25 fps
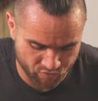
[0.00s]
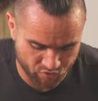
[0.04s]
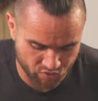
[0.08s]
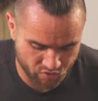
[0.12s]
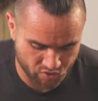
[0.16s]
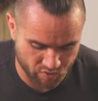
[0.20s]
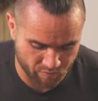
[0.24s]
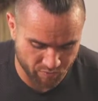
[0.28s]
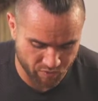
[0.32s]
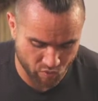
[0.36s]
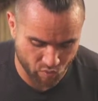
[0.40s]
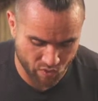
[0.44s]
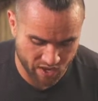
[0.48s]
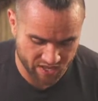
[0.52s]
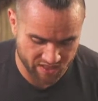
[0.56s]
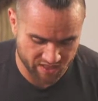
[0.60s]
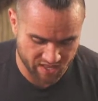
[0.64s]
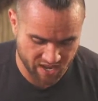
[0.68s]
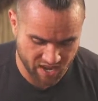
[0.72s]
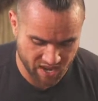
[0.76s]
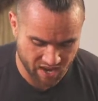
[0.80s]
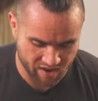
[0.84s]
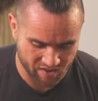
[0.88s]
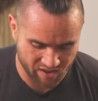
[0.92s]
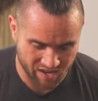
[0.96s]
Drop the weight
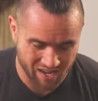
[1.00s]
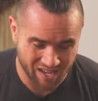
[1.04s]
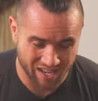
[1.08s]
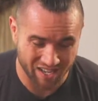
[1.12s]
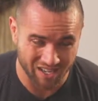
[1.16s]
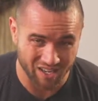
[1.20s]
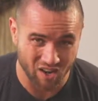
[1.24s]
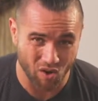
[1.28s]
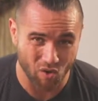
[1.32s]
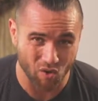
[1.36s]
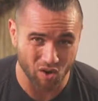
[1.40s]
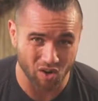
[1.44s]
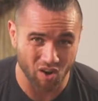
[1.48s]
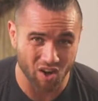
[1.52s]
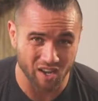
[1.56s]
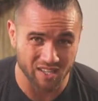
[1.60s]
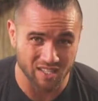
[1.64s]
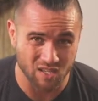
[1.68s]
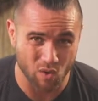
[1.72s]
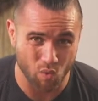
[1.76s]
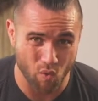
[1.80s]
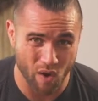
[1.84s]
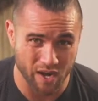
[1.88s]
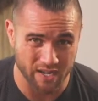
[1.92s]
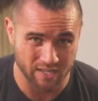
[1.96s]
down and go a
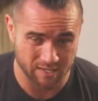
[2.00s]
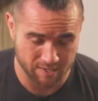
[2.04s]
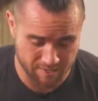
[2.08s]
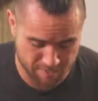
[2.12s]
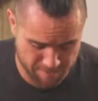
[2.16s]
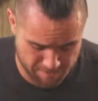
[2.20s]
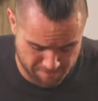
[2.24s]
lighter weight.